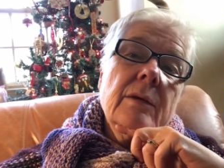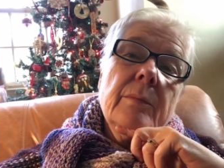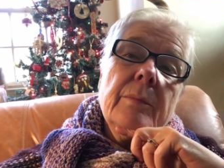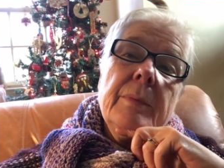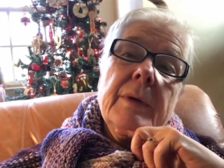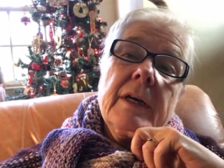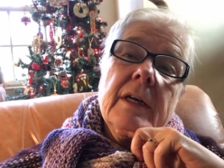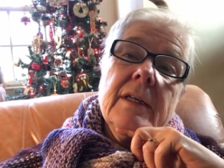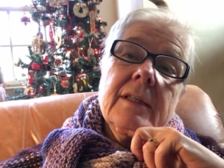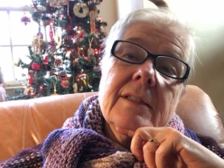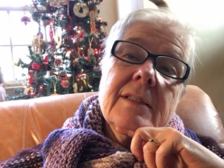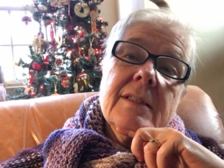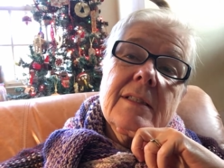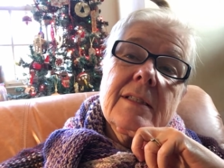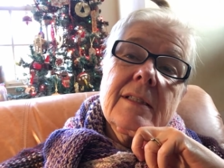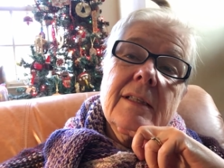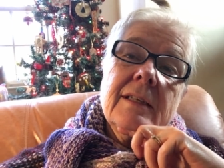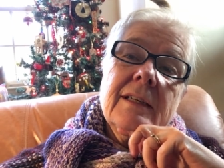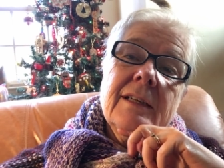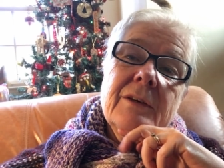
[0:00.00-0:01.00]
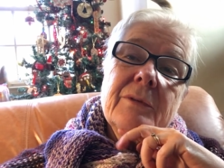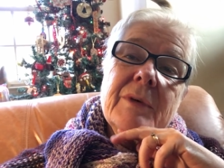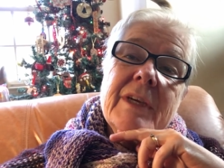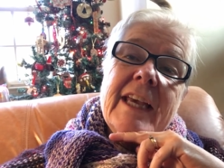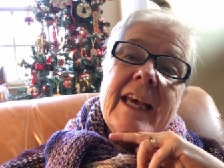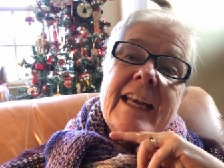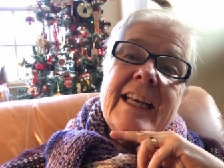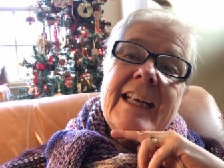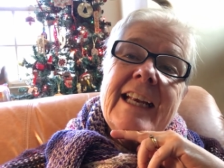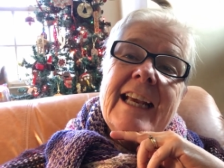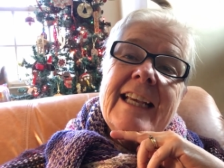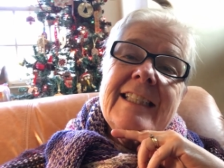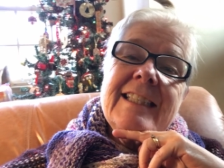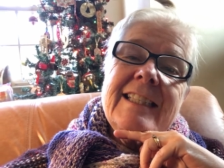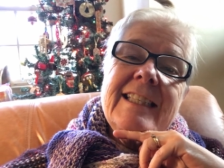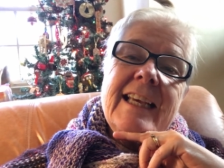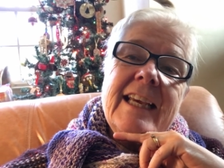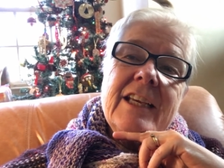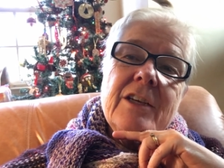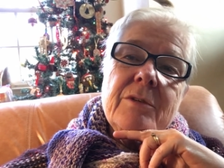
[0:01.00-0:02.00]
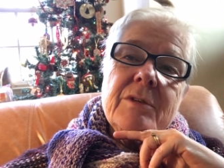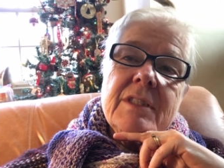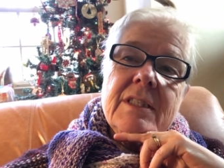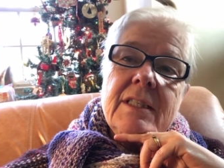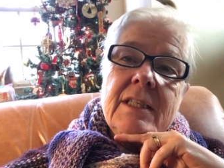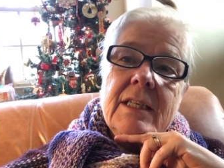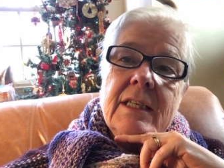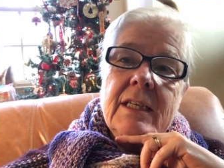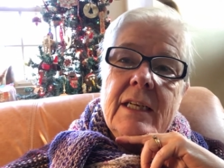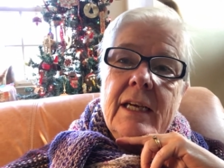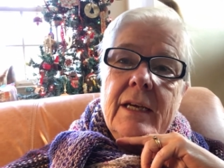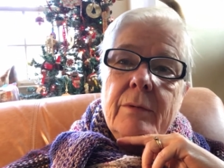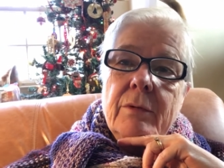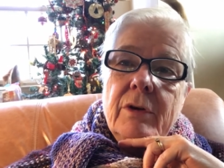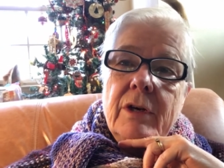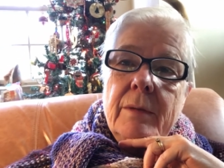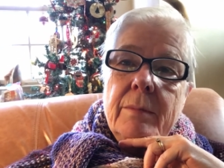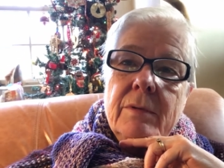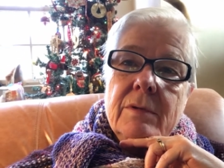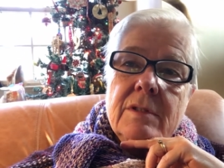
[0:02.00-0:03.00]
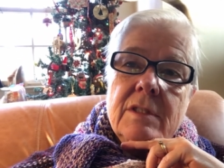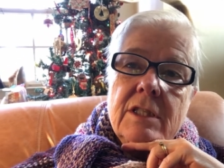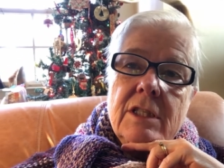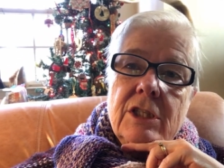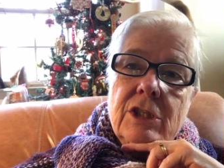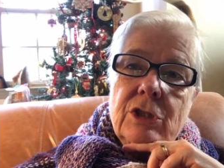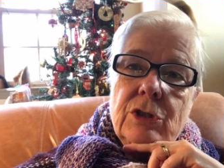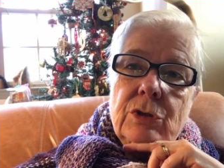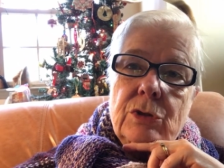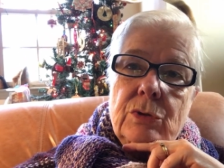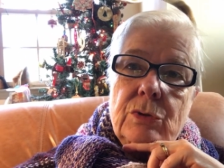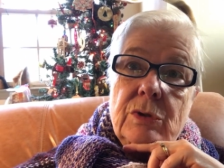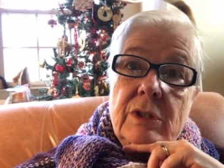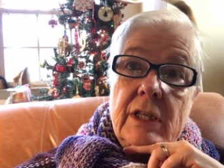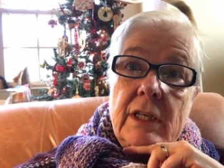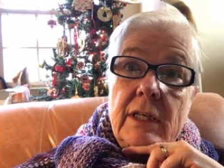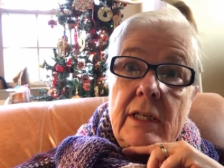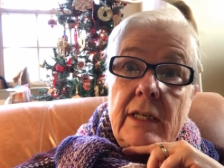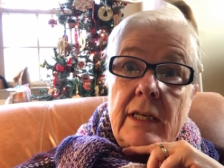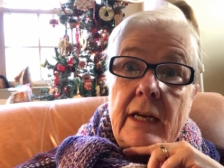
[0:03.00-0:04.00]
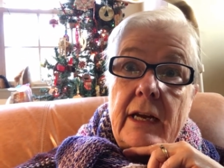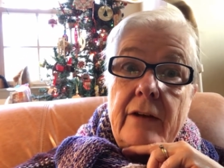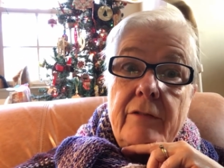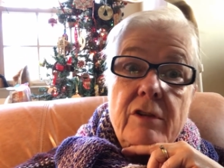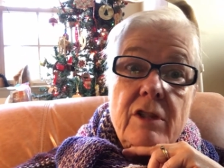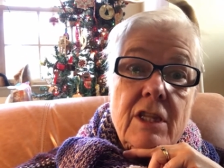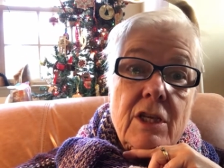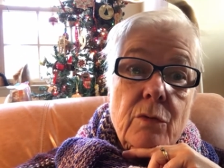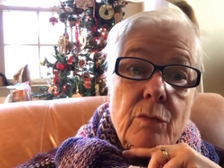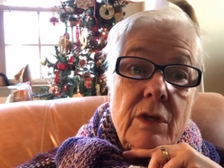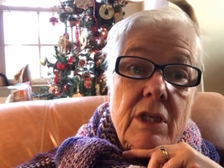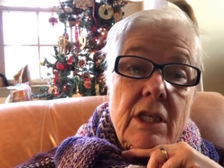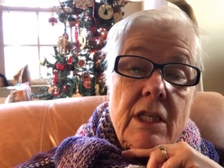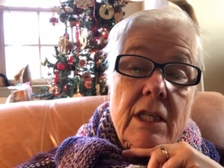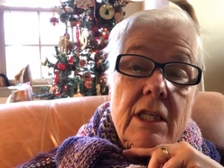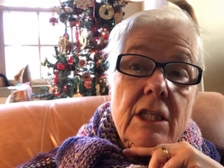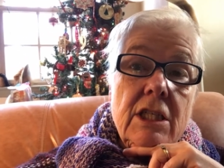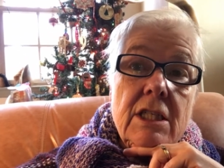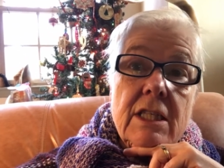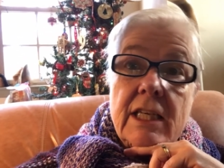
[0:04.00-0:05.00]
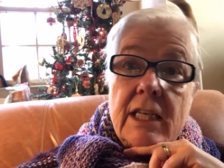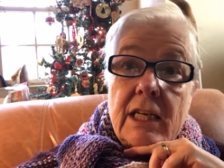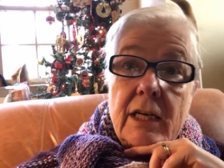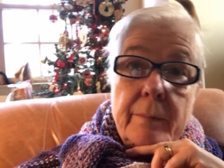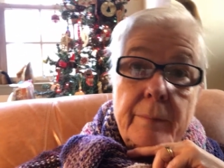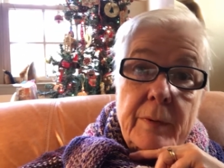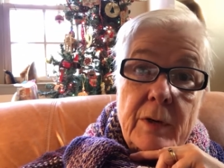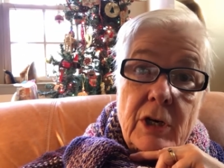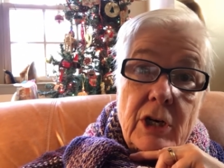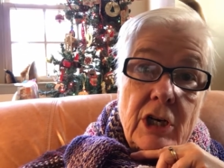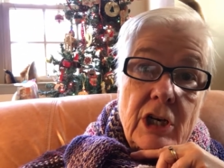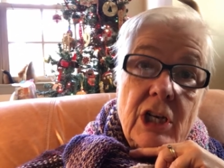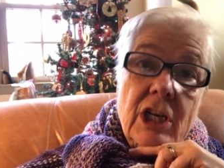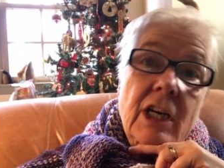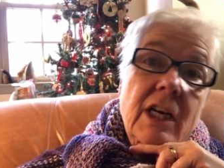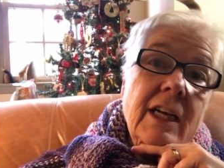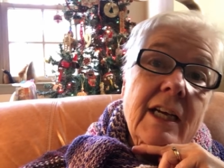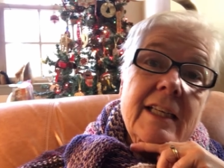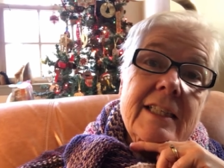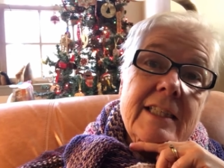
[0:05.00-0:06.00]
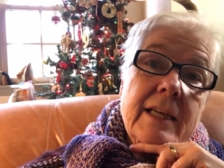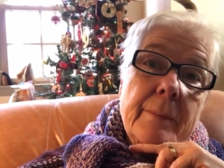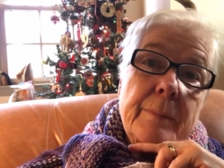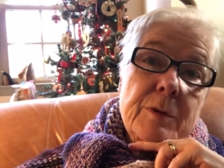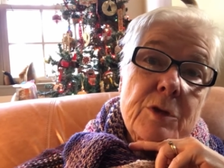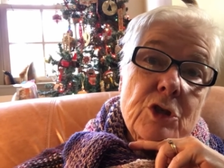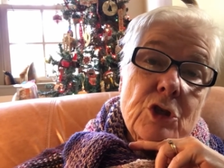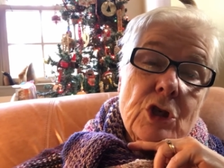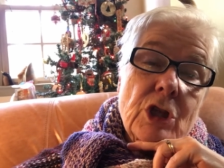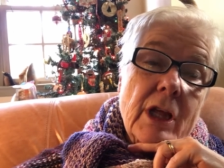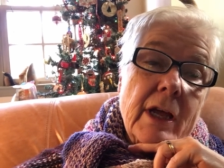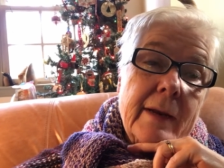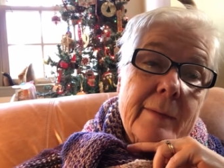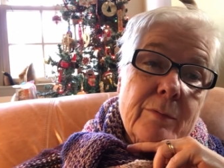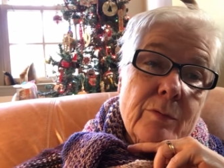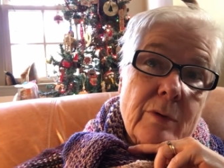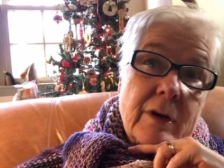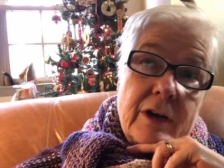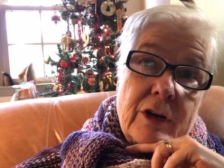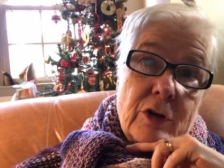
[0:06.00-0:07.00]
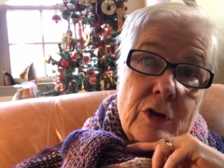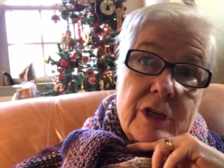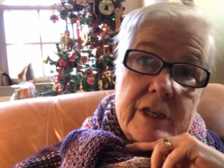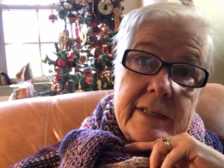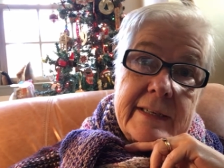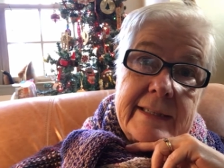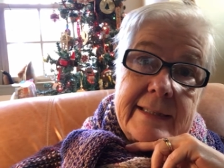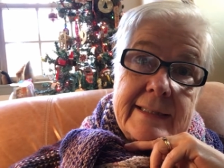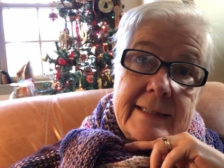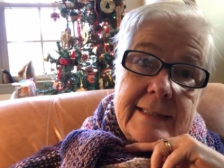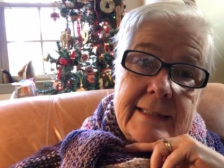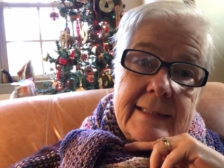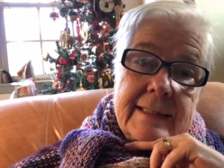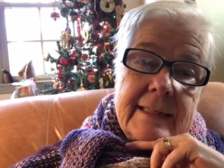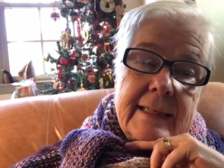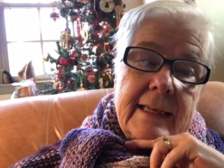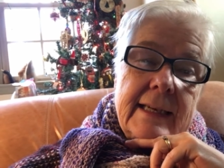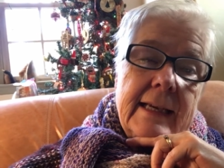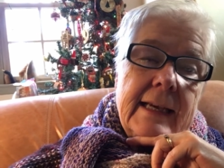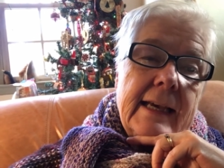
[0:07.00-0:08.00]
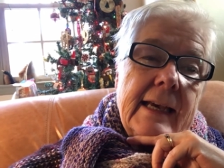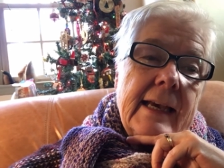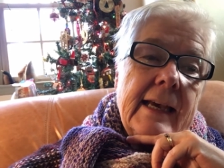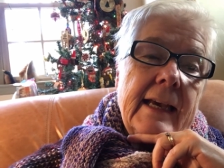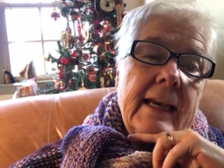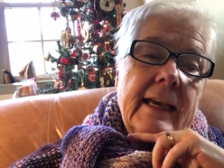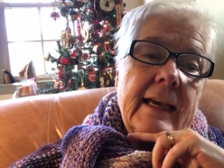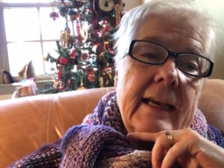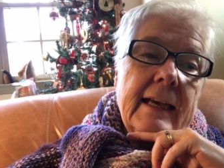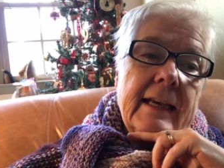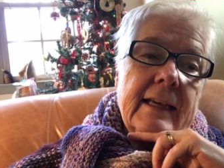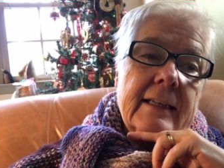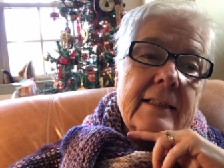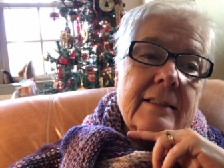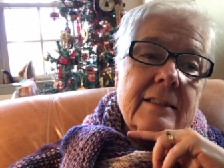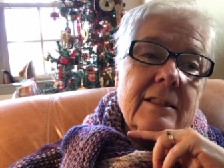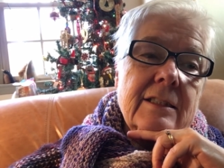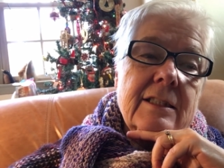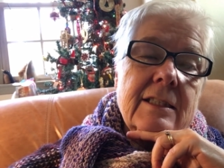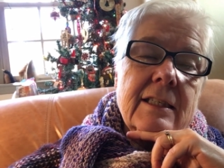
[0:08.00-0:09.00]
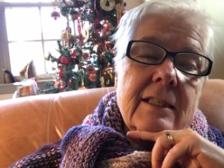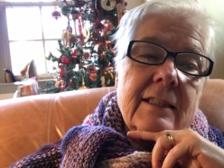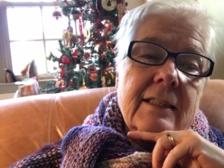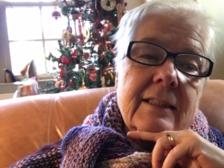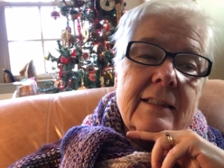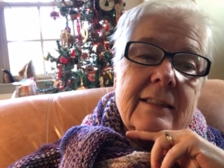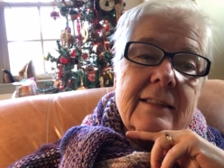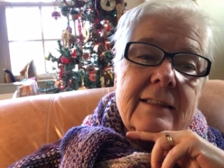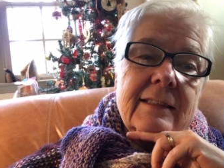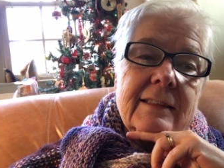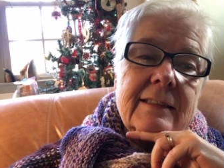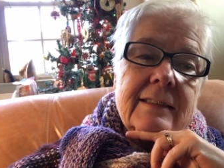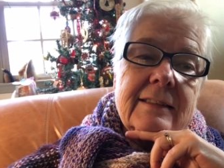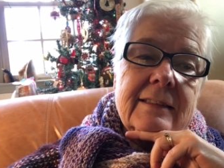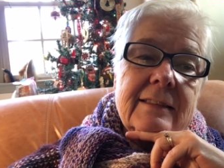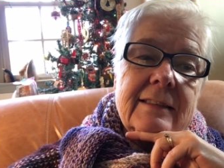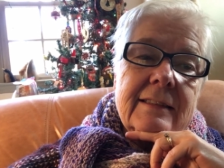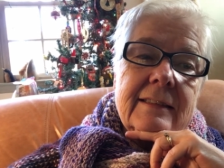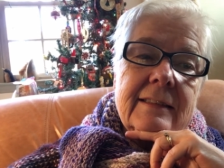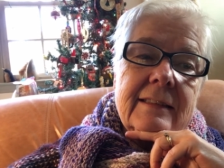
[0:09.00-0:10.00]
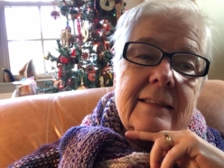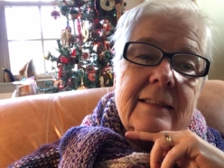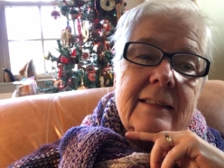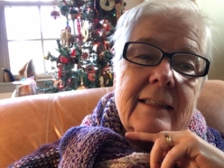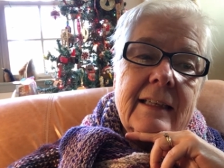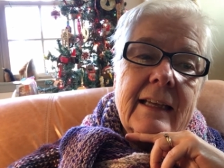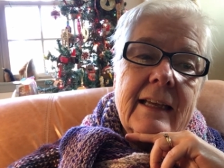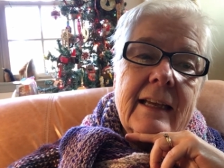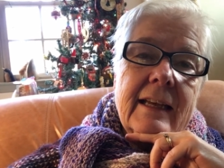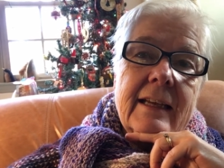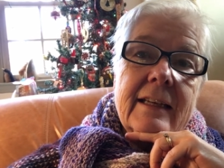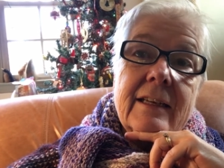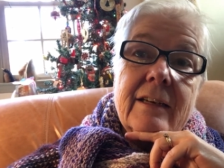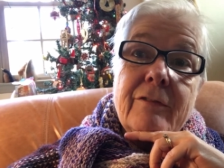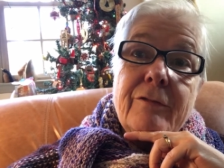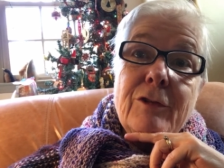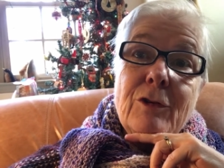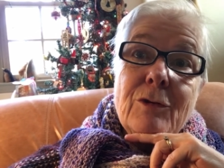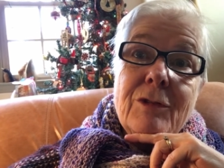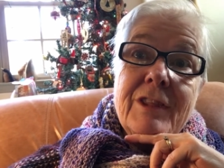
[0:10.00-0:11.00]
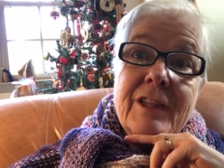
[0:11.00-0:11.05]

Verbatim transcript: But we had a nice day. Christy and I were able to get everything we needed to kit up our temperature libraries and a few